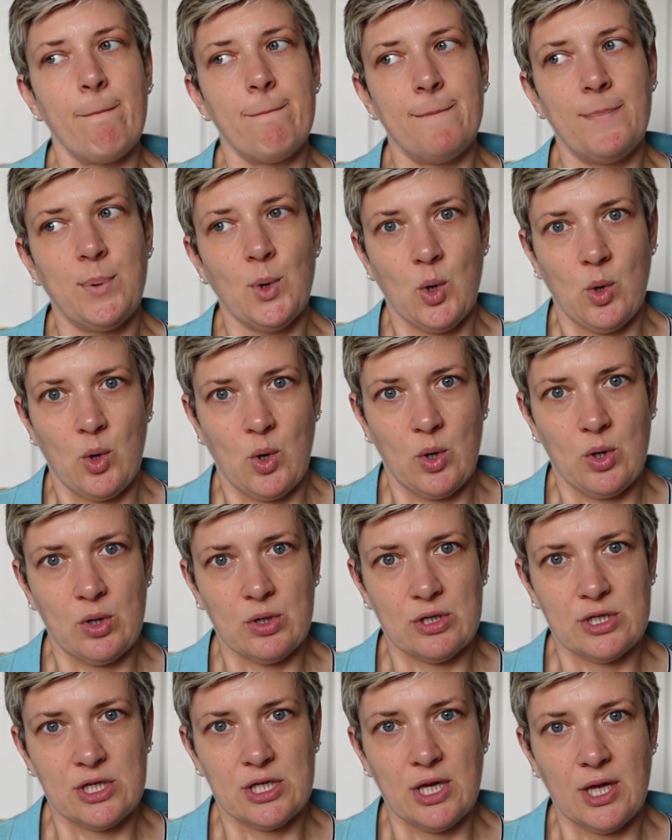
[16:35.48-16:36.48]

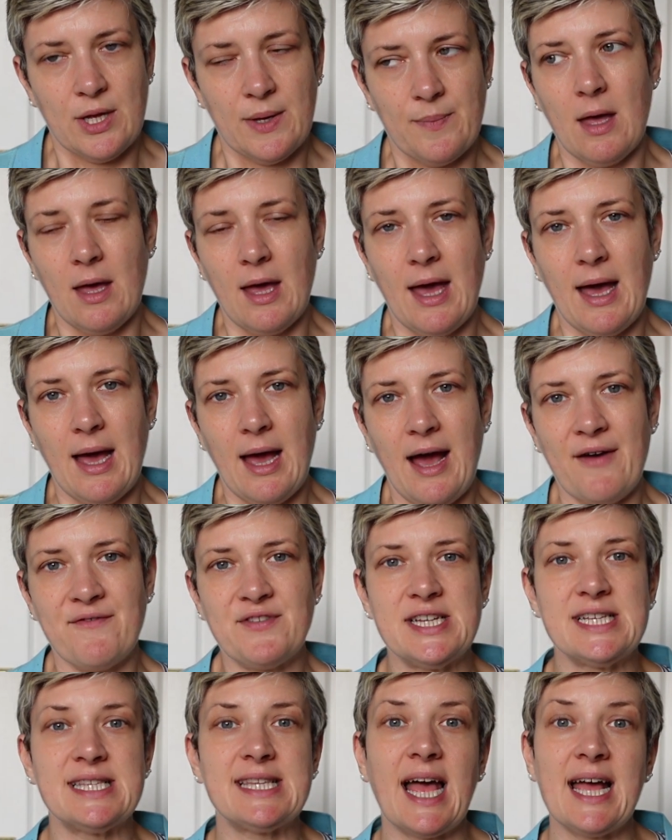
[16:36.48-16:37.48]
But I've
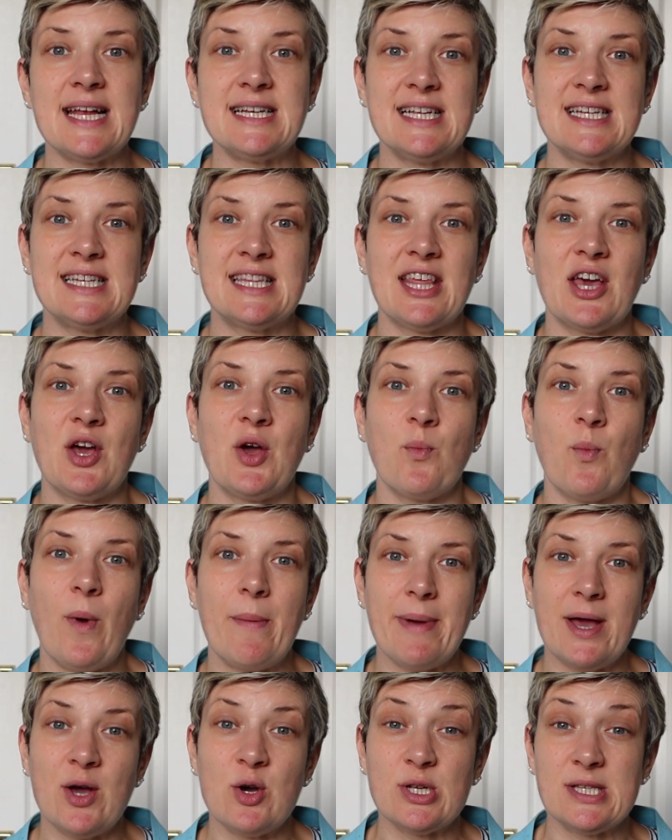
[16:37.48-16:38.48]
decided that when
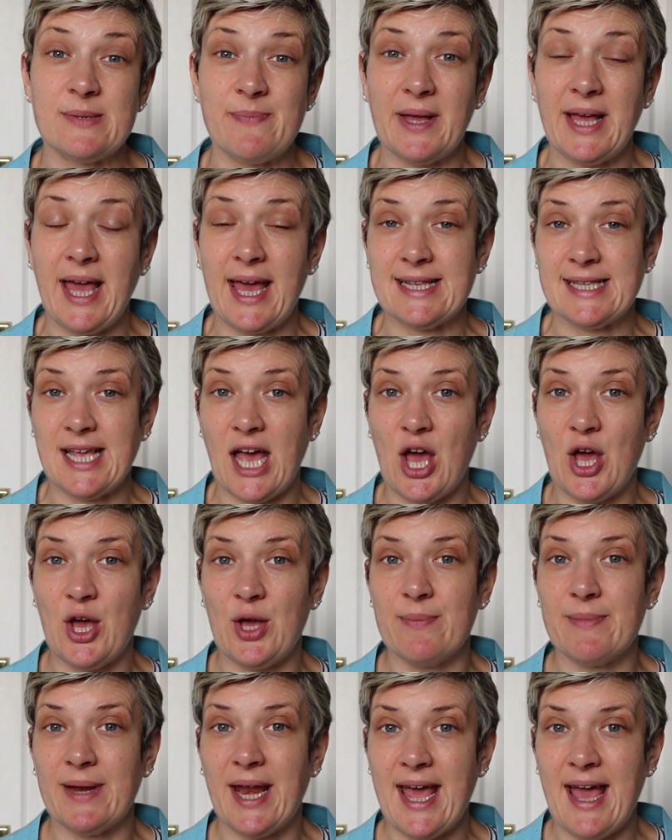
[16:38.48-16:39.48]
my husband gets
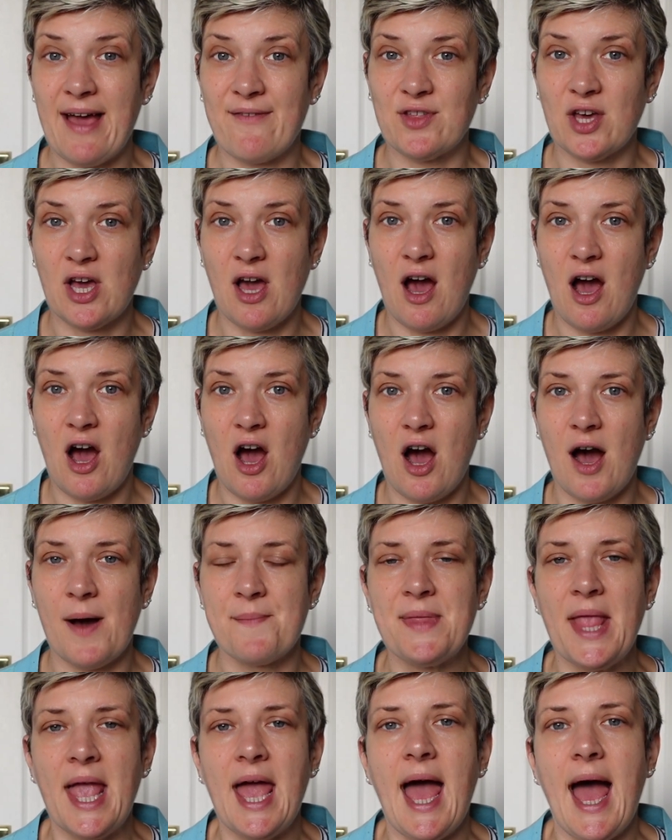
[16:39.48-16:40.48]
home and I have the car,
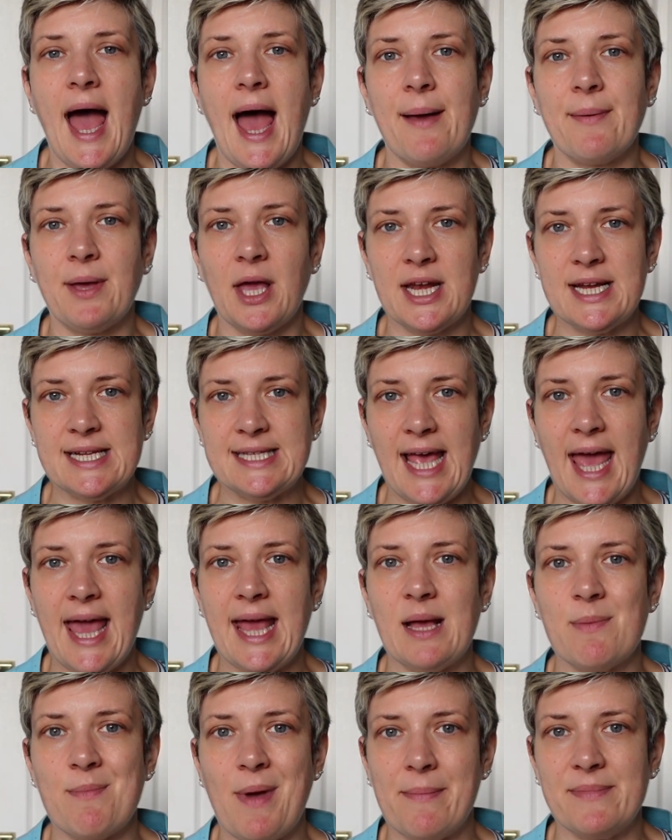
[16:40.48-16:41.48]
I'm going to
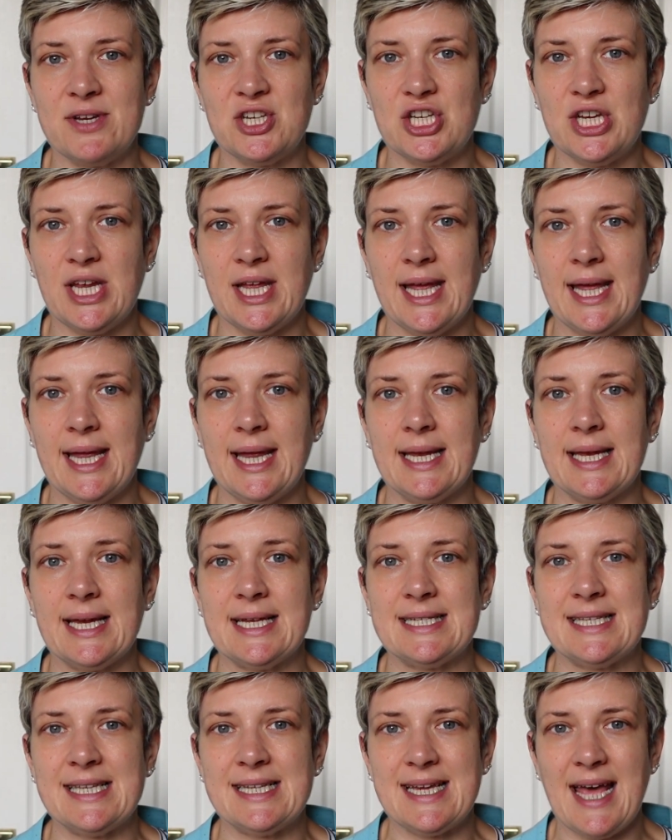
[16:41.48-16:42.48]
take my machine
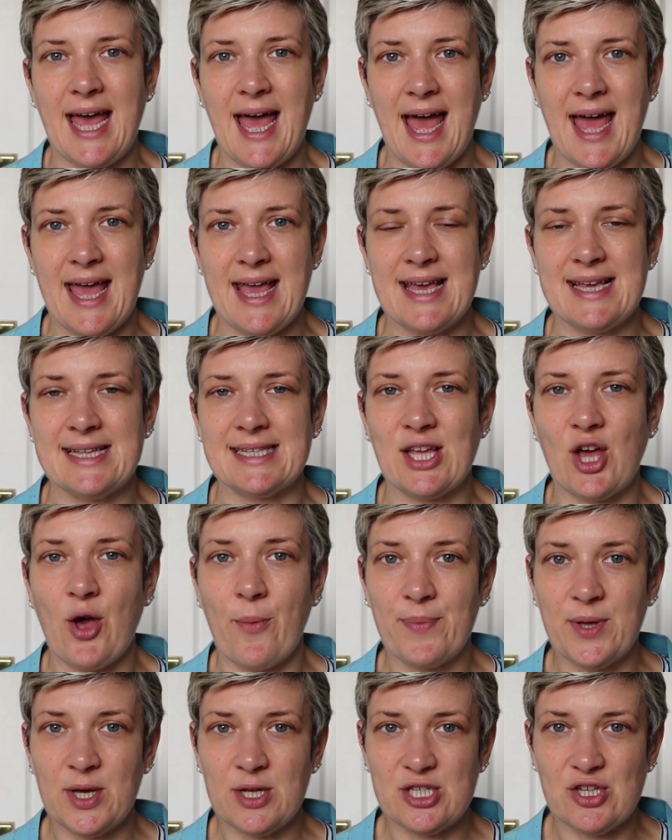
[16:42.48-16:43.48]
today. It's a
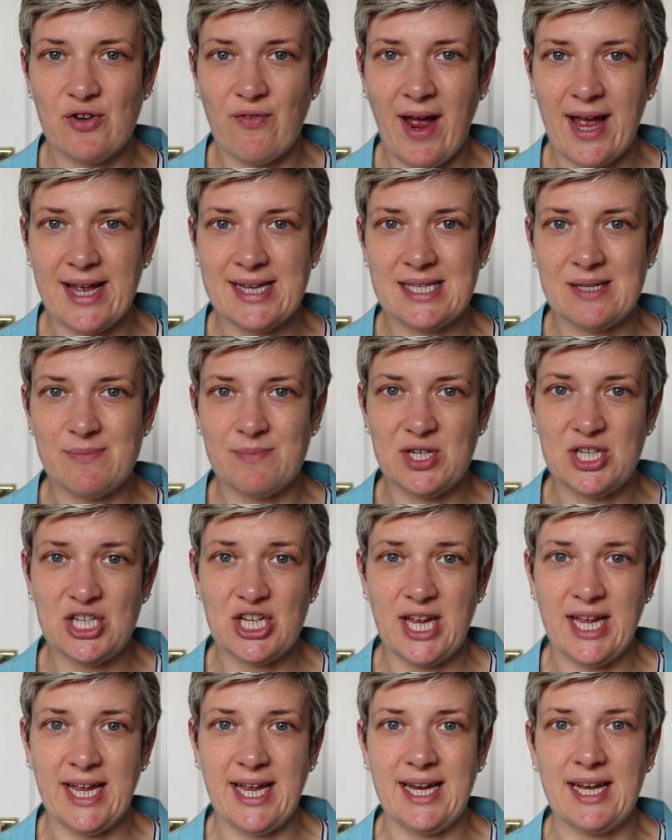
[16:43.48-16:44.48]
computerised
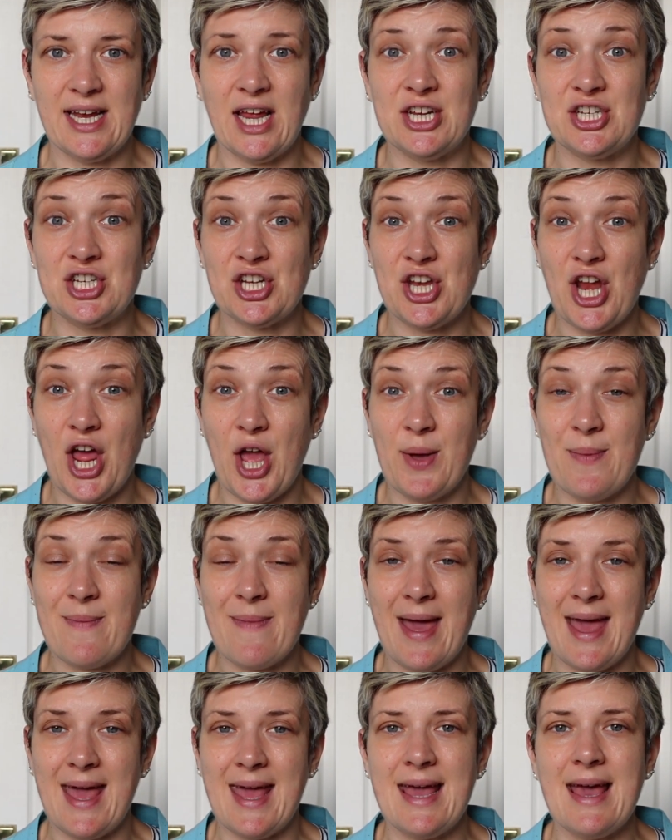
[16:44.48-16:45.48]
machine, a
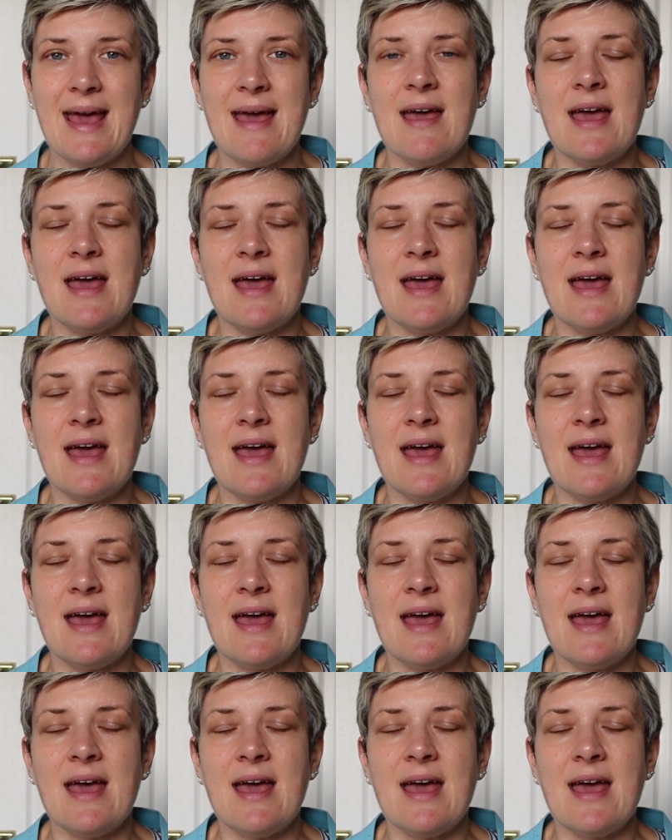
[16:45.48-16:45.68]
Janome.